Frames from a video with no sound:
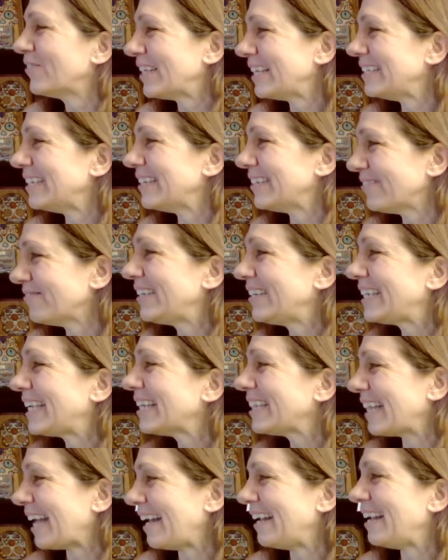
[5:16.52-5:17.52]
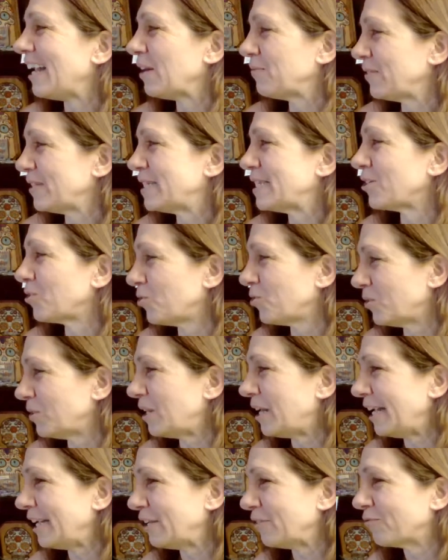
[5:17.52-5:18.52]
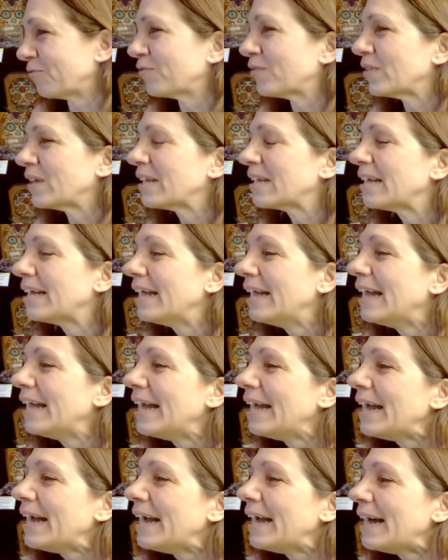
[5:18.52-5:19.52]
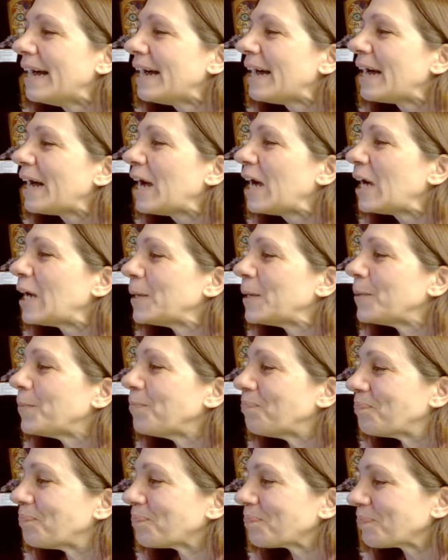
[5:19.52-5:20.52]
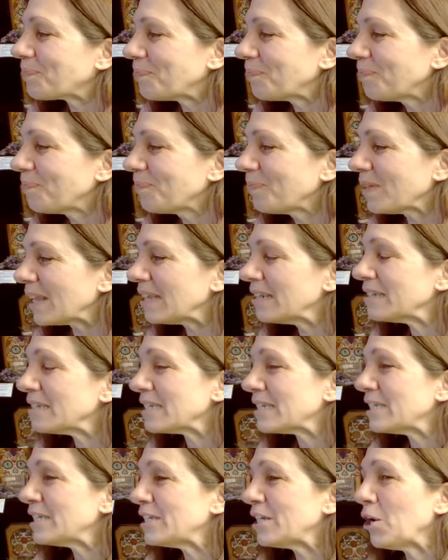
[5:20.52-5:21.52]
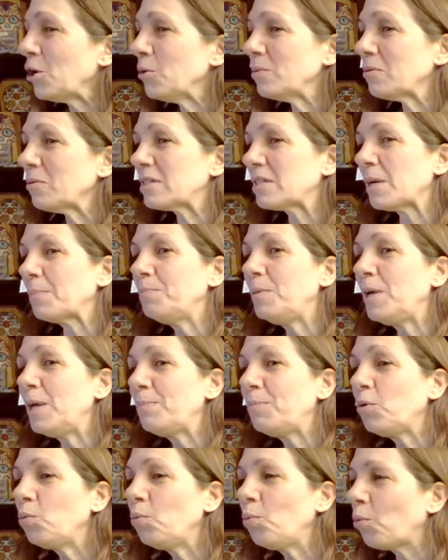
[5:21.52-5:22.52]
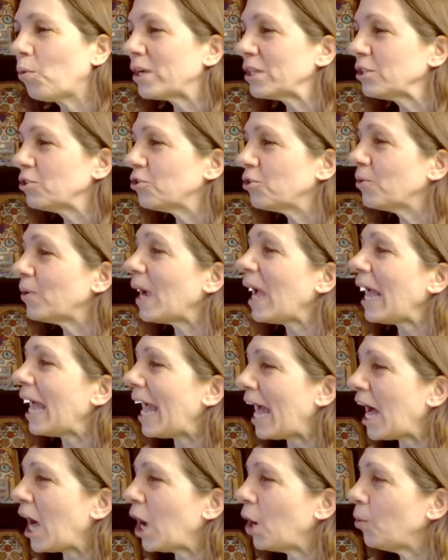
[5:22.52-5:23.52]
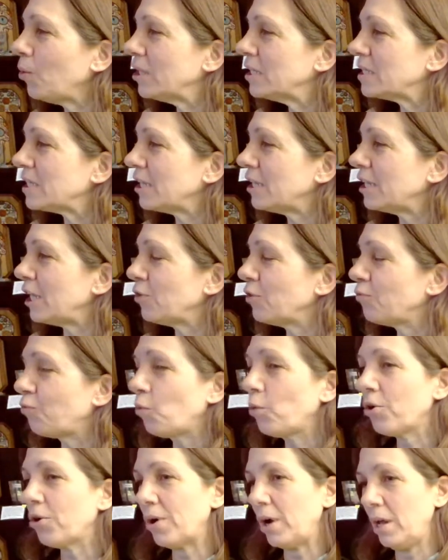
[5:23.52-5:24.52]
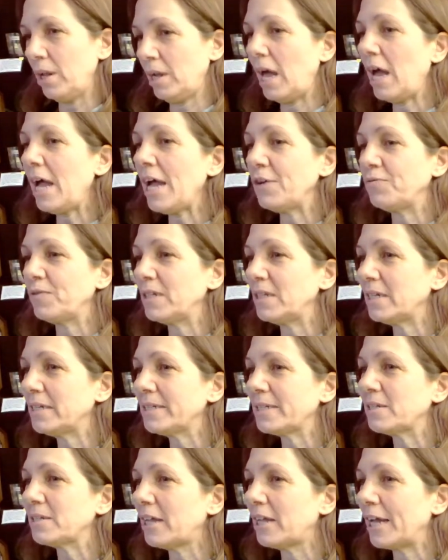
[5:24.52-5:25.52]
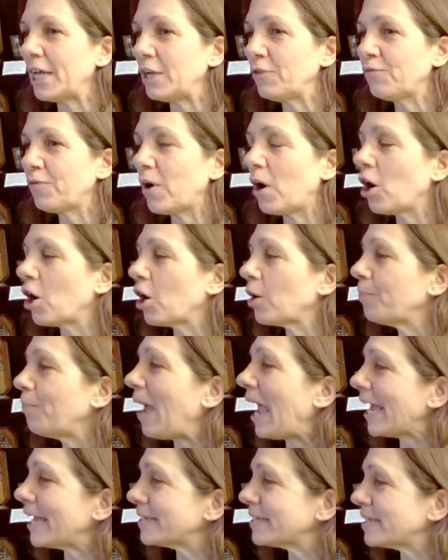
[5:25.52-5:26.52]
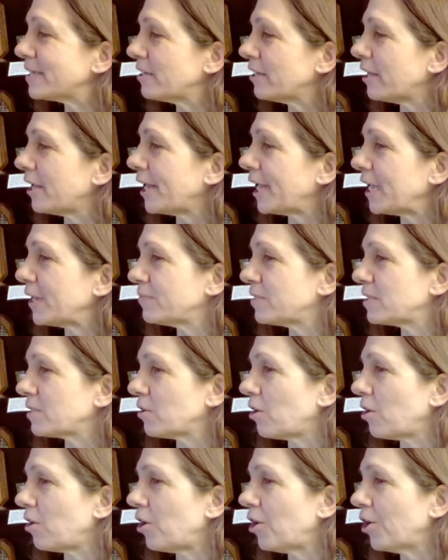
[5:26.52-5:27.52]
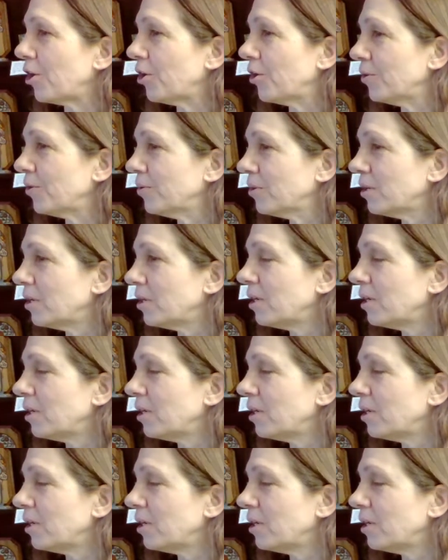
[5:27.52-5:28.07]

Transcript: we, we get that every single life. Um, so some people wonder how is it if we're alive in this life, our past lives are